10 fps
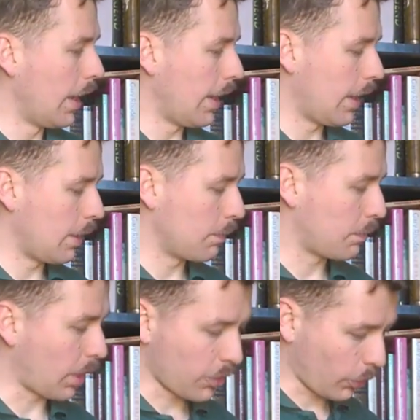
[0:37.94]

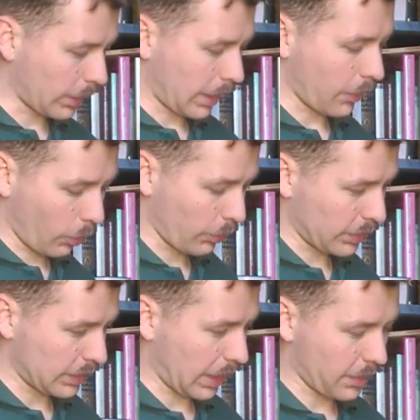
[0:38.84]
But I thought I'd get the whole
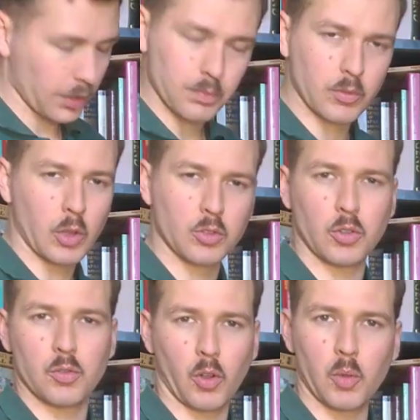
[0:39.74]
thing together. Those
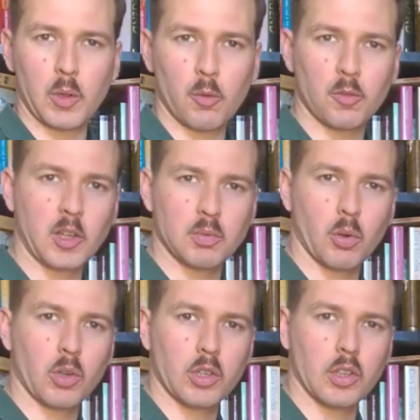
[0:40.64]
who follow me on
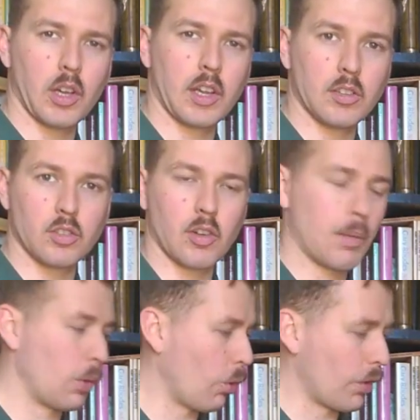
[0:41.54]
Facebook and
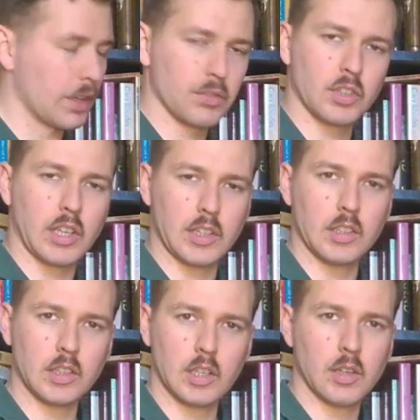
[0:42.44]
Instagram will already have seen
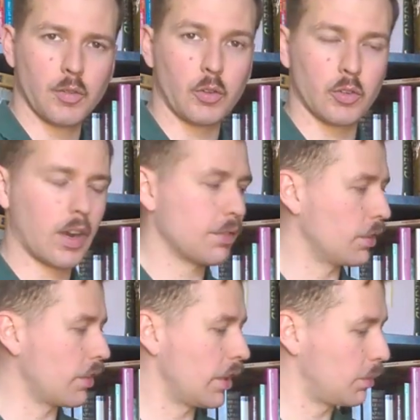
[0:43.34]

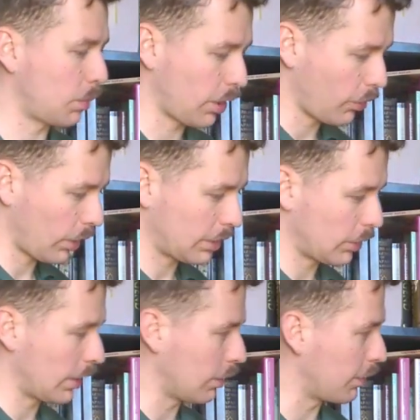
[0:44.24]
photographs of this, but I thought I'd
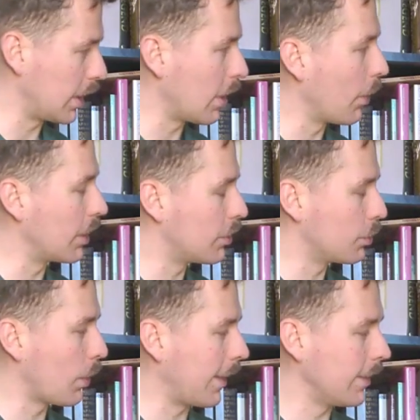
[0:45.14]
do a little video on it
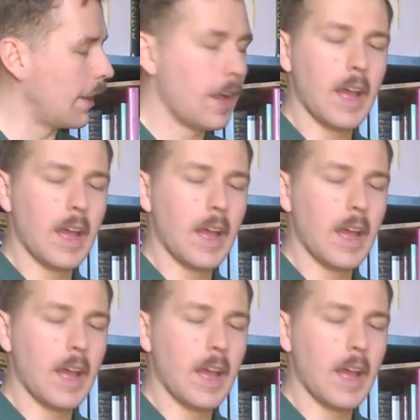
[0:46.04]
as well.